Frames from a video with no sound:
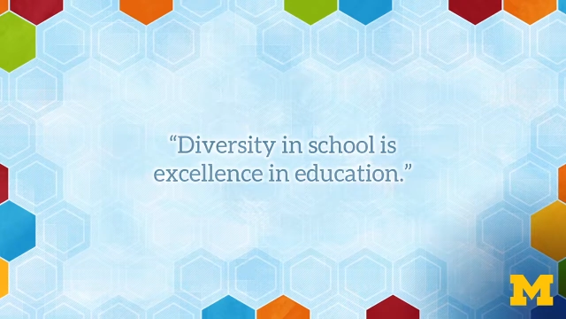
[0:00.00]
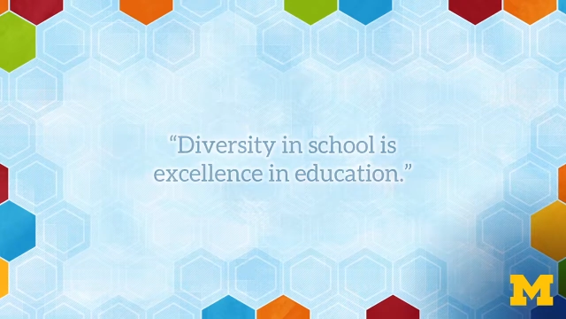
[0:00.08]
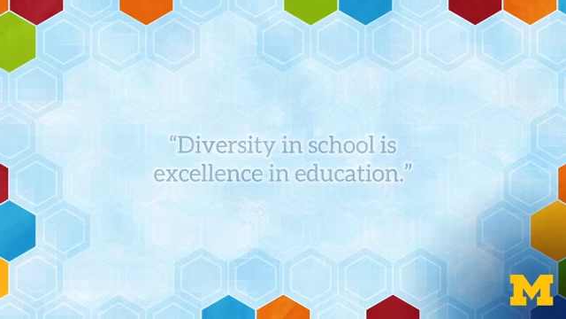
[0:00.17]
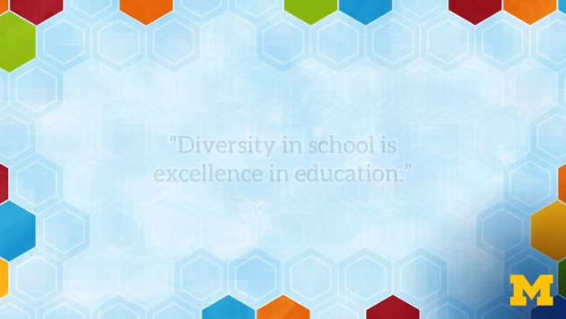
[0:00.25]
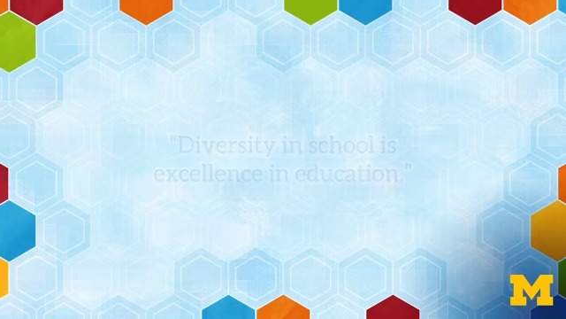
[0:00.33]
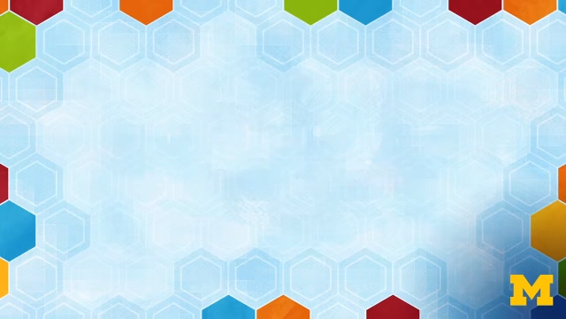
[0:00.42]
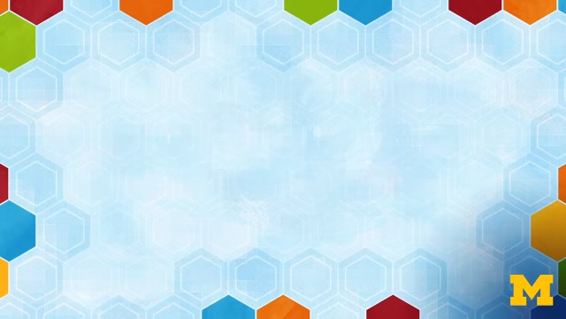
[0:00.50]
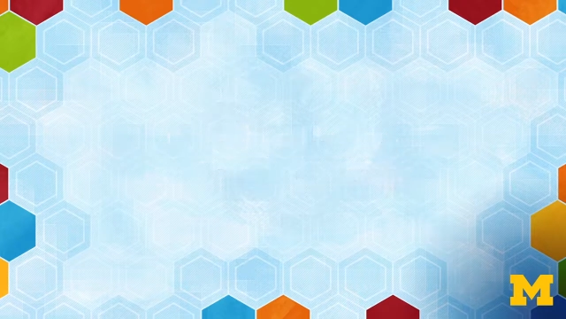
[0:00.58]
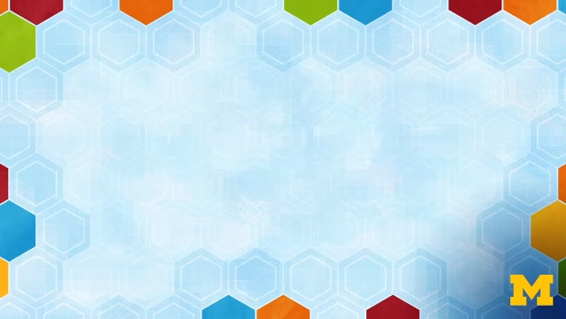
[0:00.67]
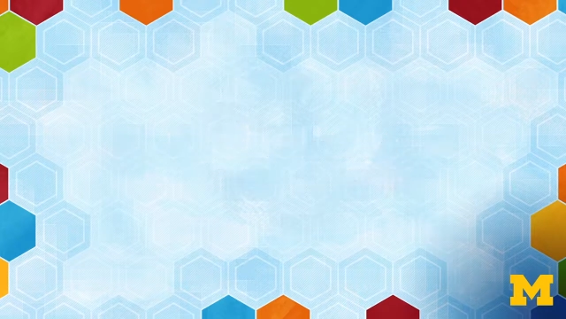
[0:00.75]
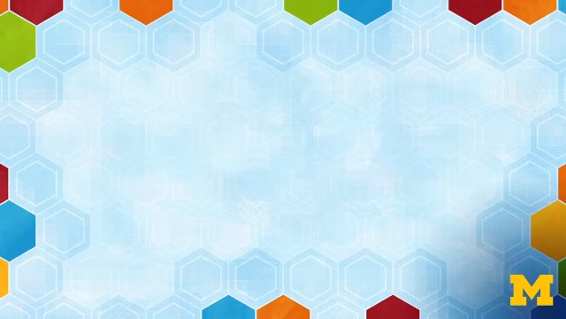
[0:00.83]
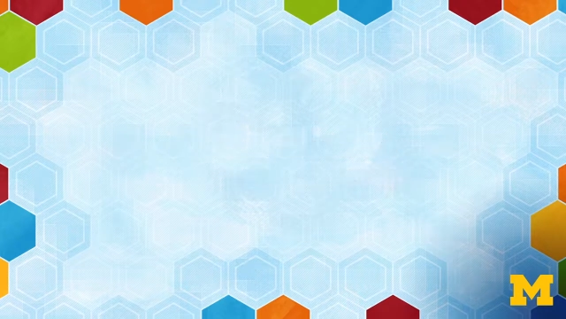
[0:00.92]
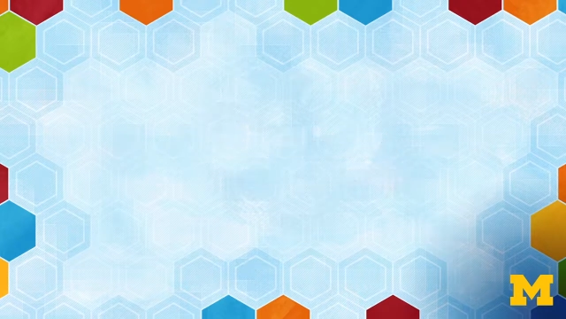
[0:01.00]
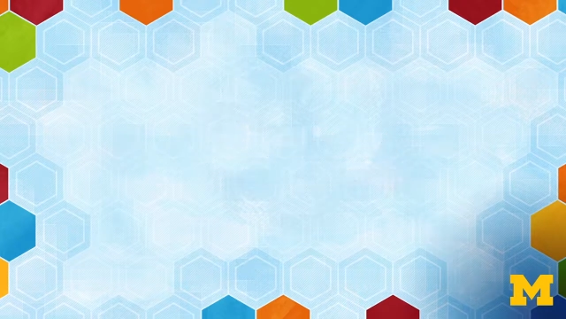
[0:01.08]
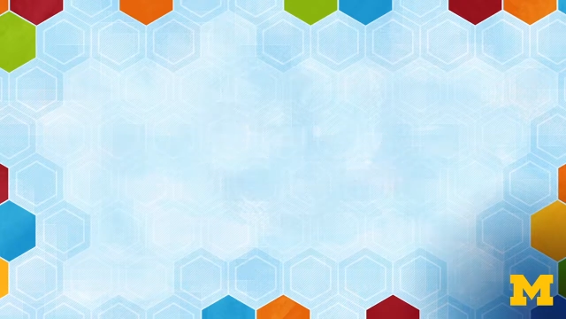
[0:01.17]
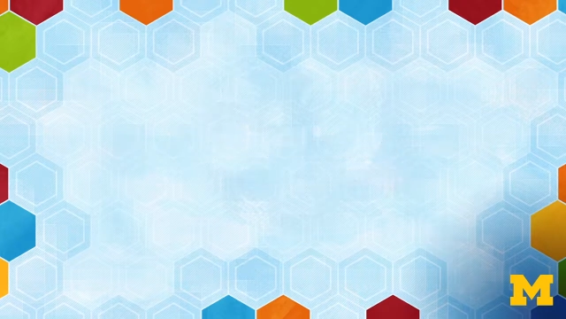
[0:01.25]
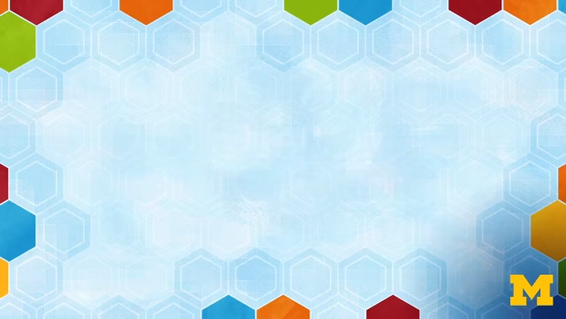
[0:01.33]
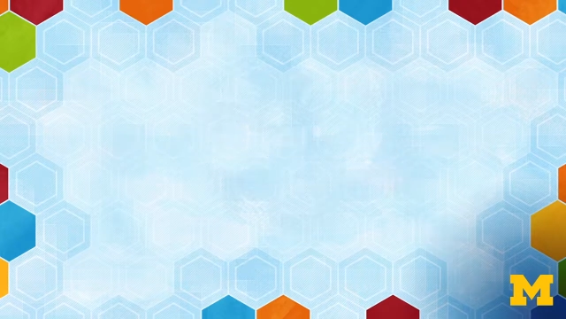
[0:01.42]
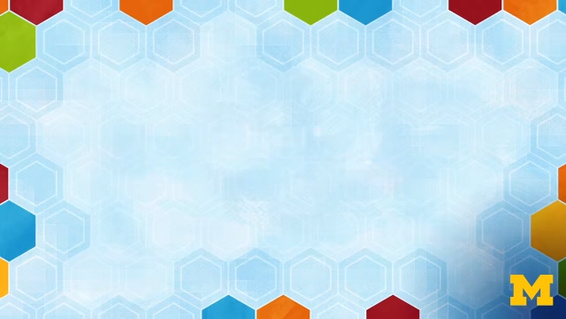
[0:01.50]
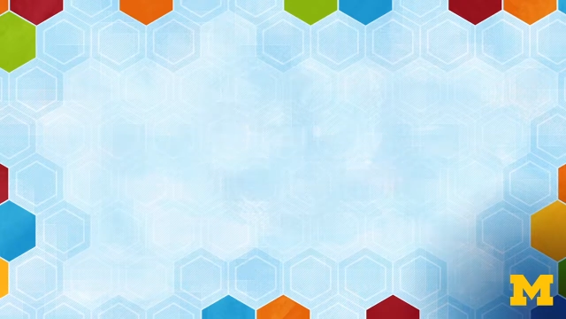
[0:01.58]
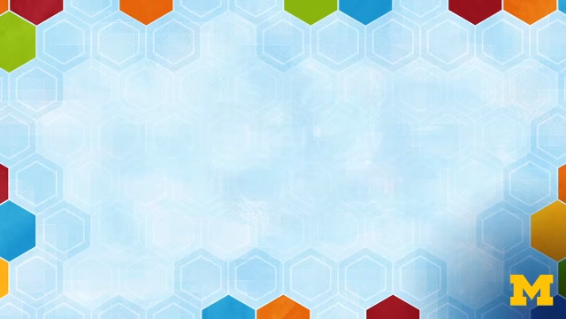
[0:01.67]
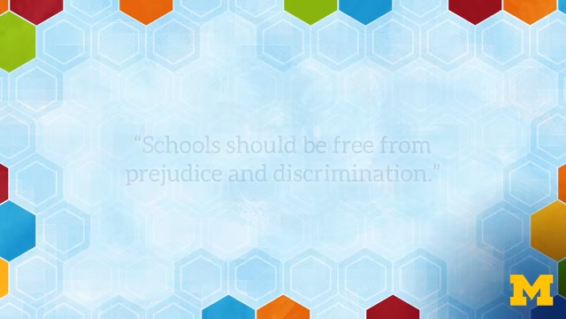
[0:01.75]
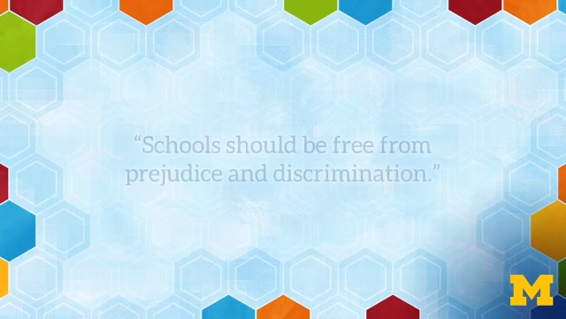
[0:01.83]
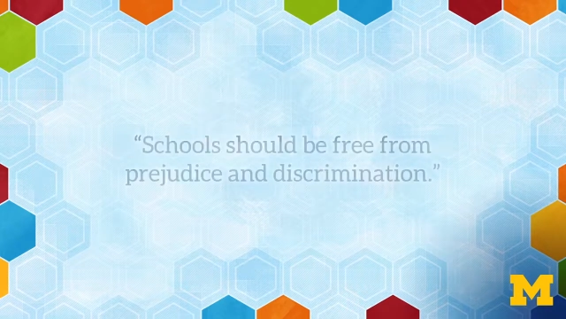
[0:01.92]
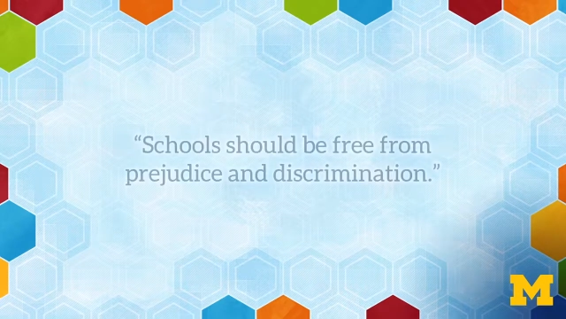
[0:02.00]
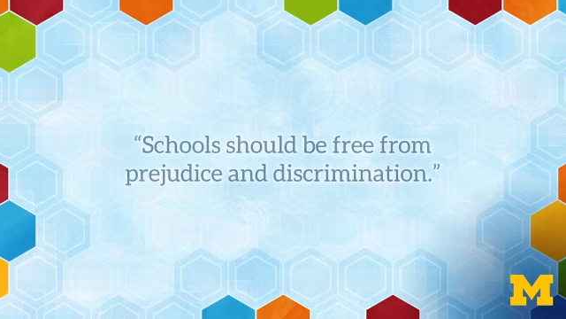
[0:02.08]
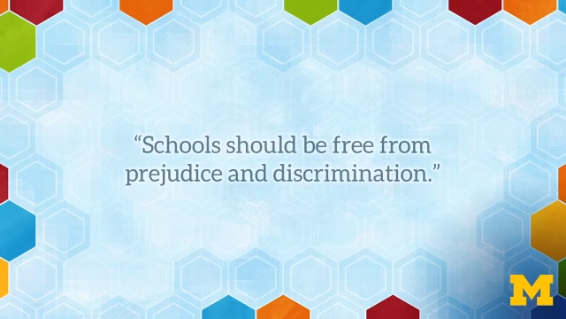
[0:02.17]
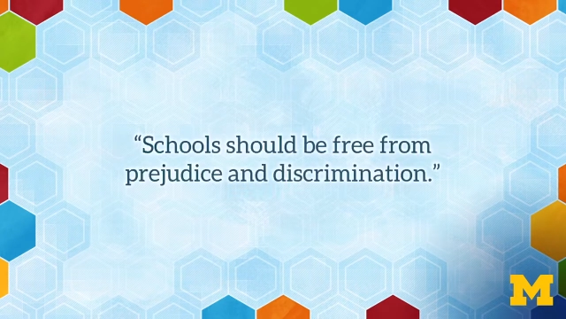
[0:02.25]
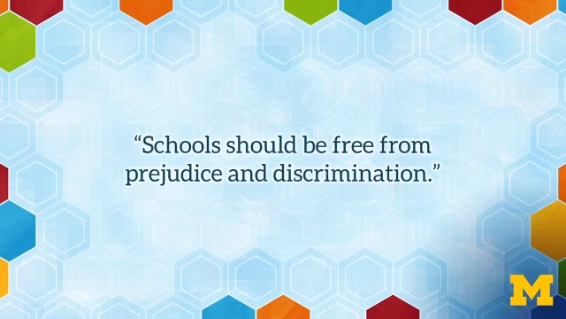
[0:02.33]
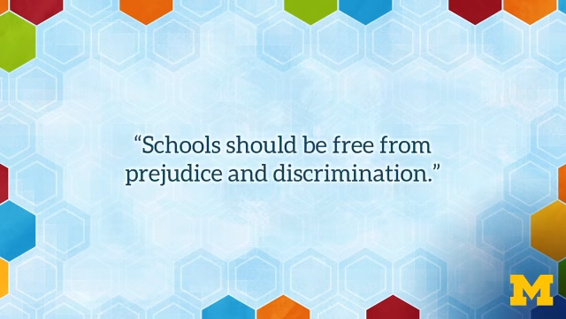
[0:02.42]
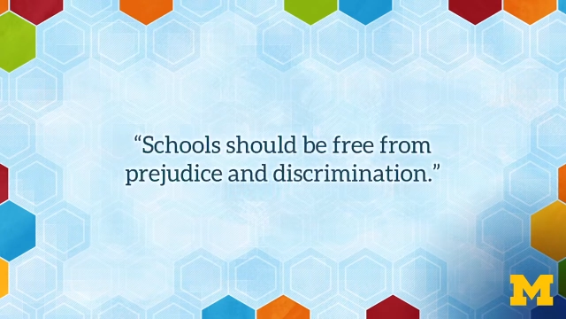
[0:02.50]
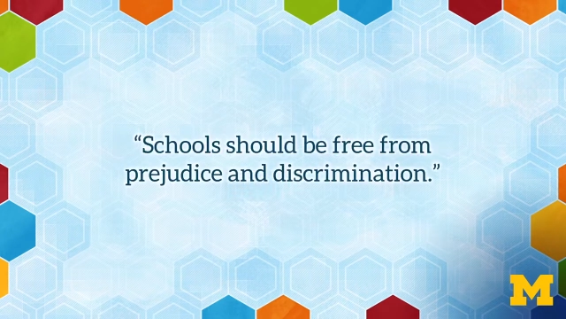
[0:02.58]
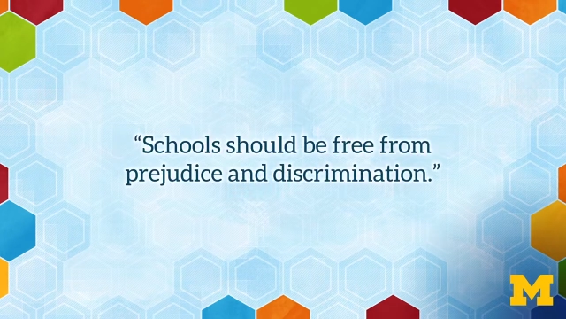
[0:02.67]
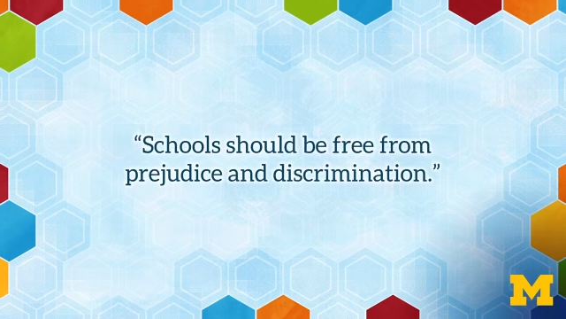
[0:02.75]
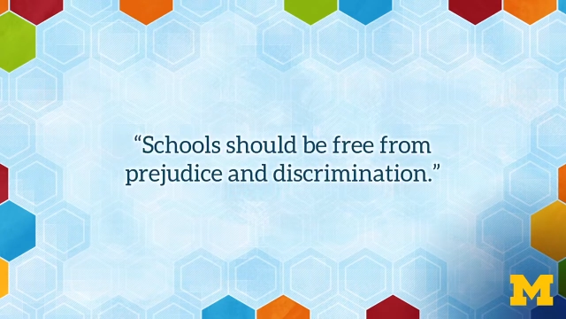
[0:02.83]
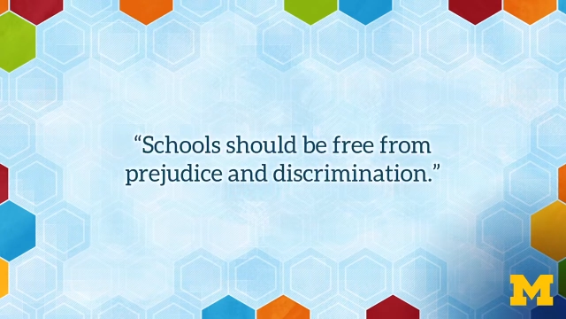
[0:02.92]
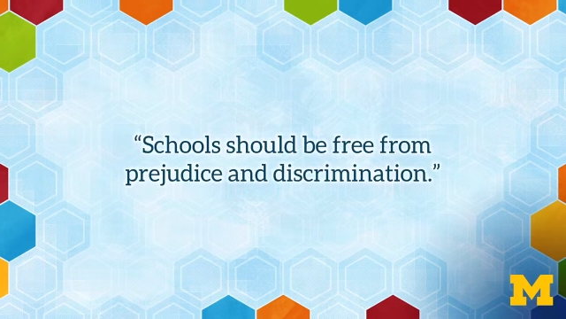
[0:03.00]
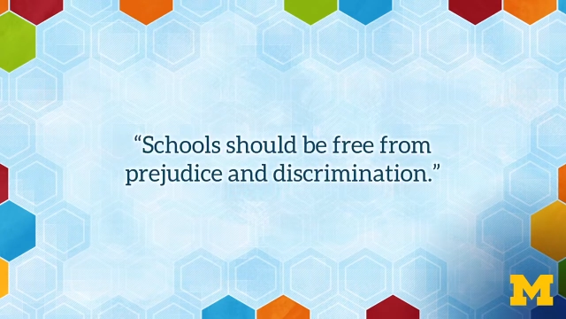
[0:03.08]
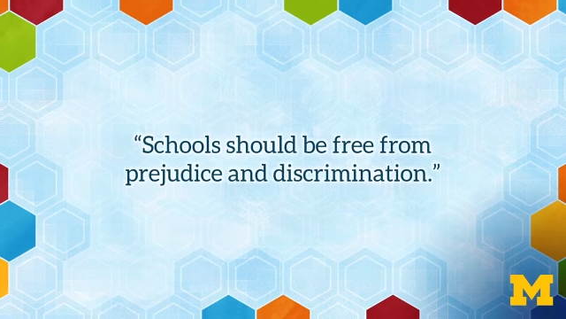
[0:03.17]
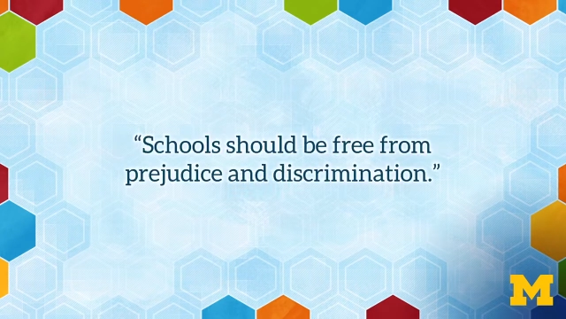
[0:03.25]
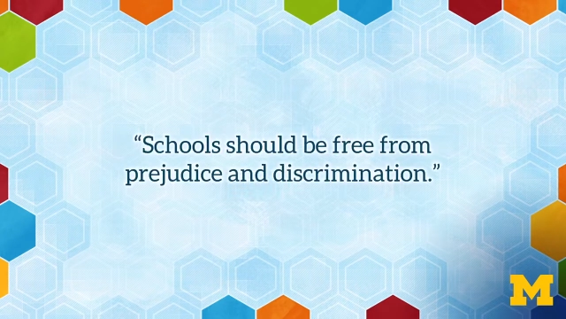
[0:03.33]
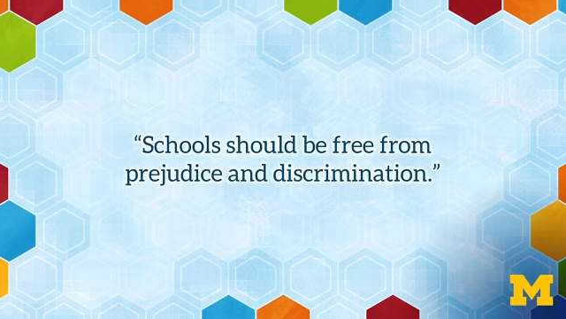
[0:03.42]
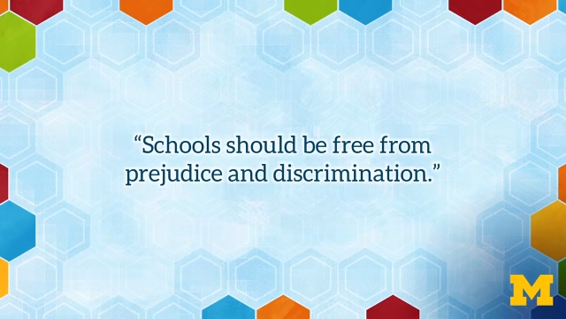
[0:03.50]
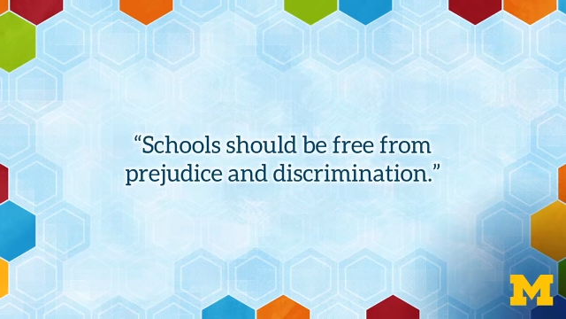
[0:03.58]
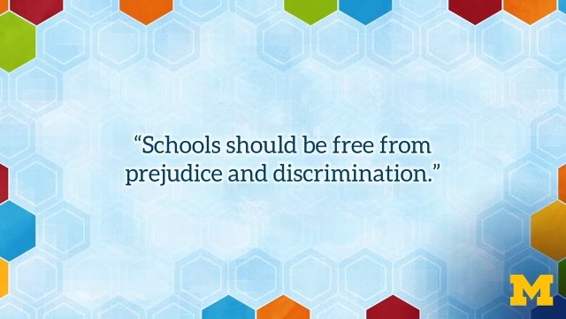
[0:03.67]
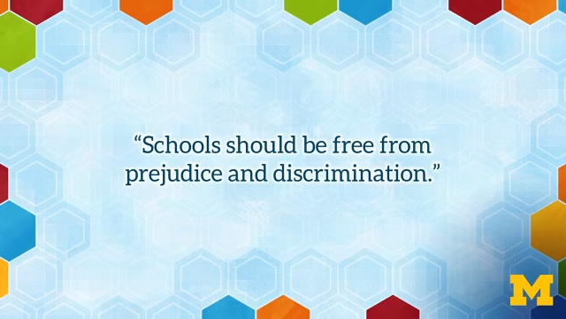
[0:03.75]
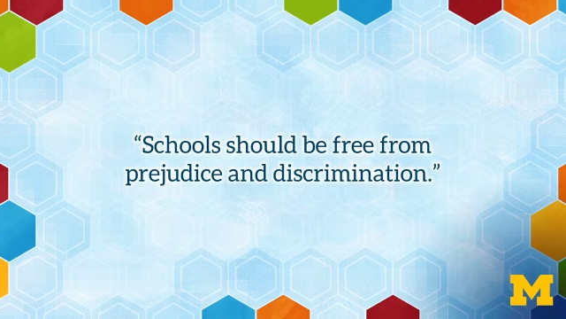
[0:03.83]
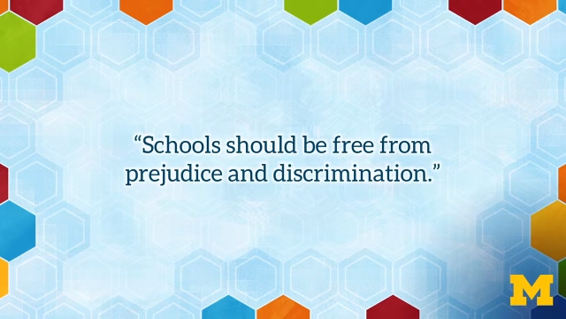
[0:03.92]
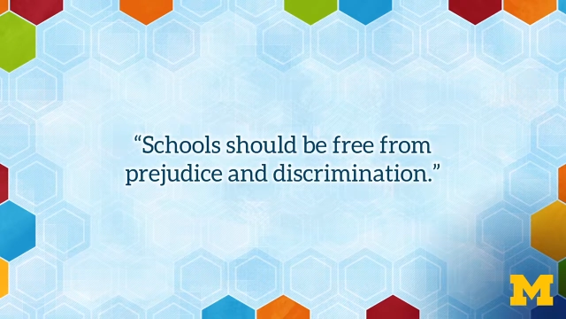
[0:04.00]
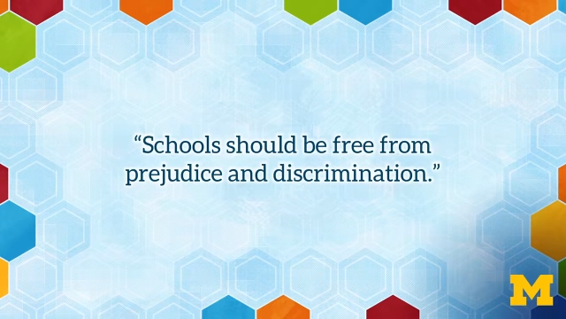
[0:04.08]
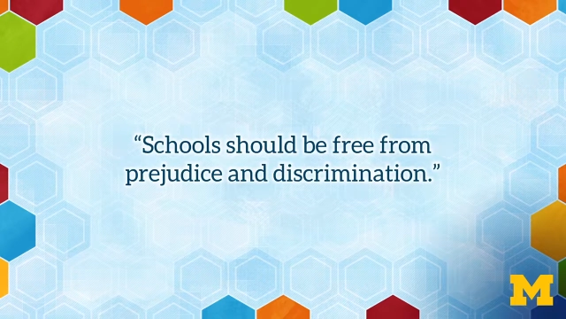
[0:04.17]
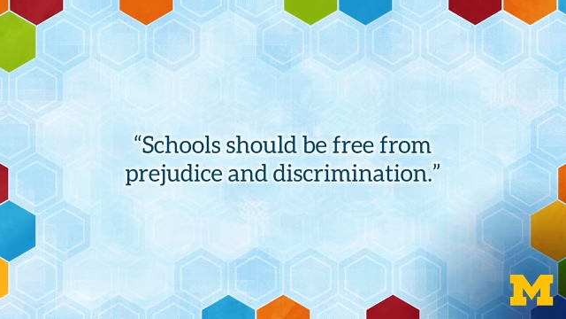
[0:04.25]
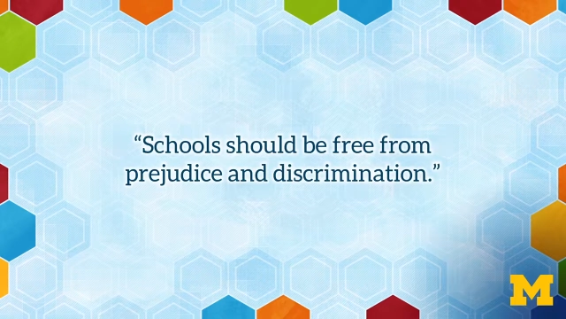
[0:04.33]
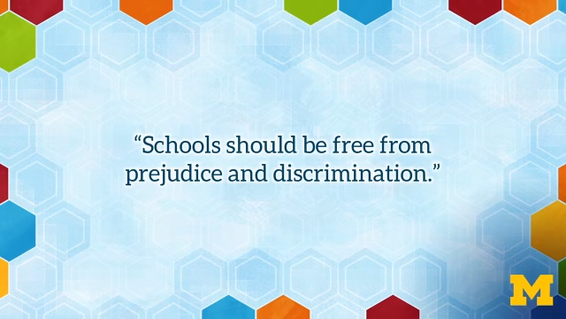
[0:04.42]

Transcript: [unreadable: no face in view]